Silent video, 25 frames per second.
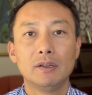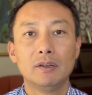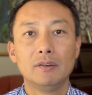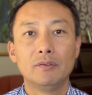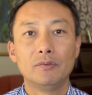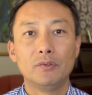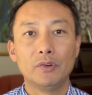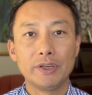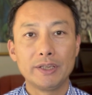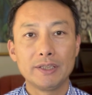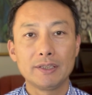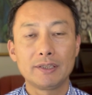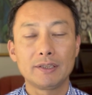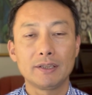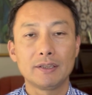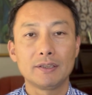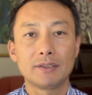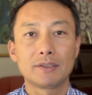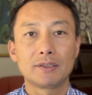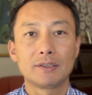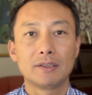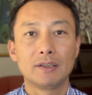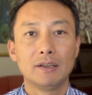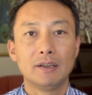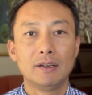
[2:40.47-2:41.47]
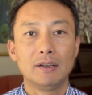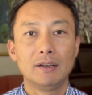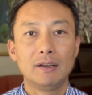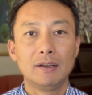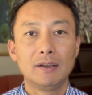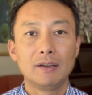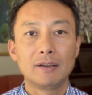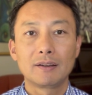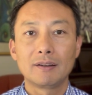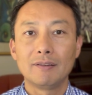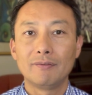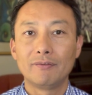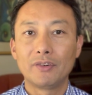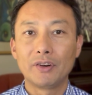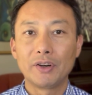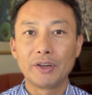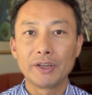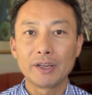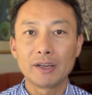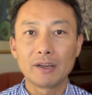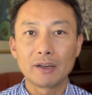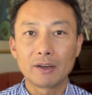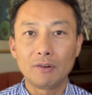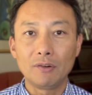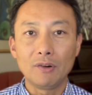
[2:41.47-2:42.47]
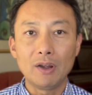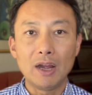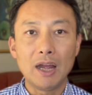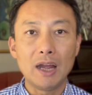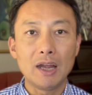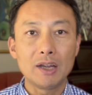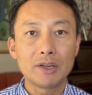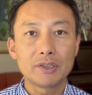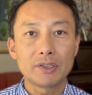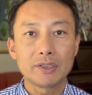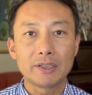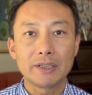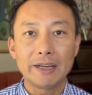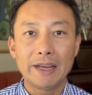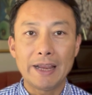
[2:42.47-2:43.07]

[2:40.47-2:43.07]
For instance, converting a garage,